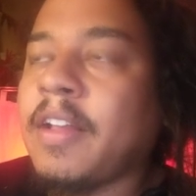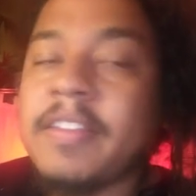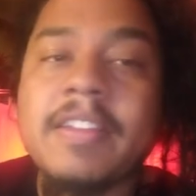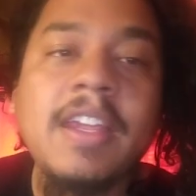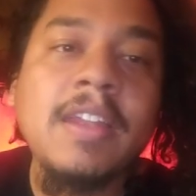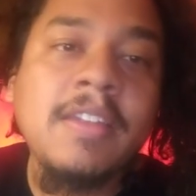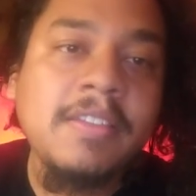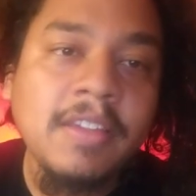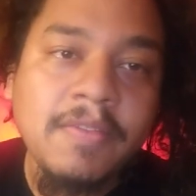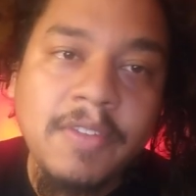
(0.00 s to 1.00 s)

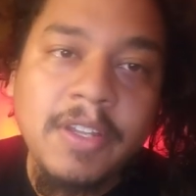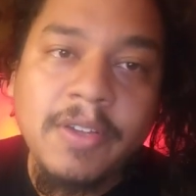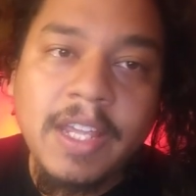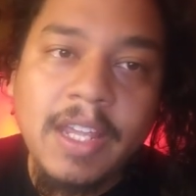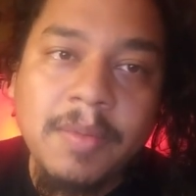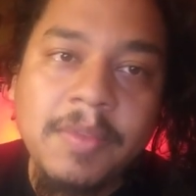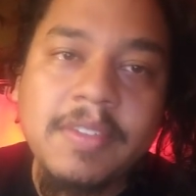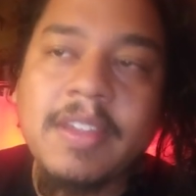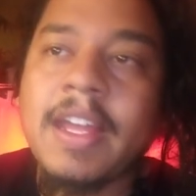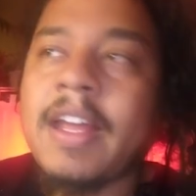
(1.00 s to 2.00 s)
skins in video
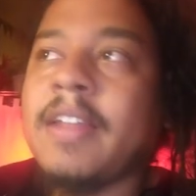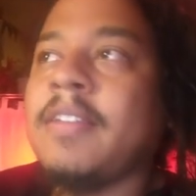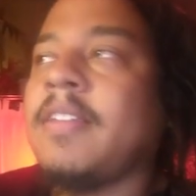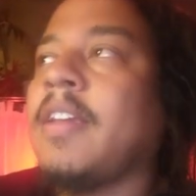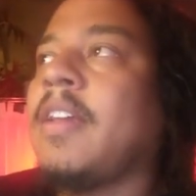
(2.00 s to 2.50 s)
games and